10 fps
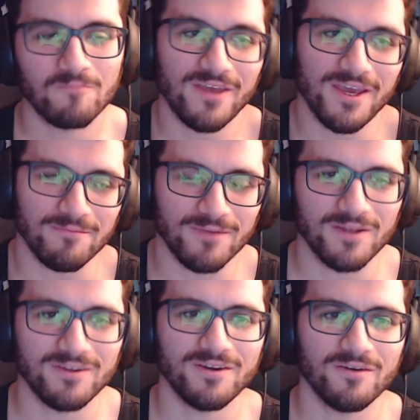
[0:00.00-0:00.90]
Hey,
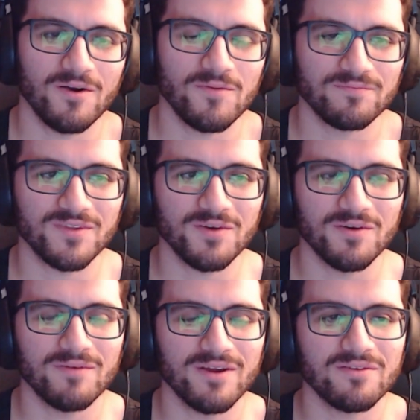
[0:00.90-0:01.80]
man, you know what? Do
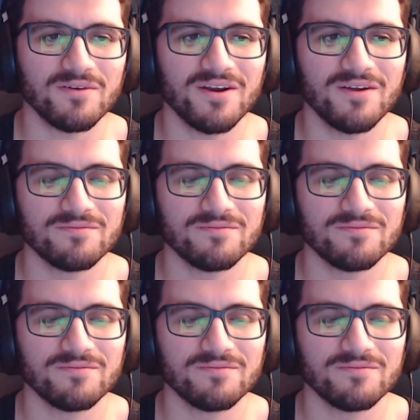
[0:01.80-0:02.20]
it, might as well, right?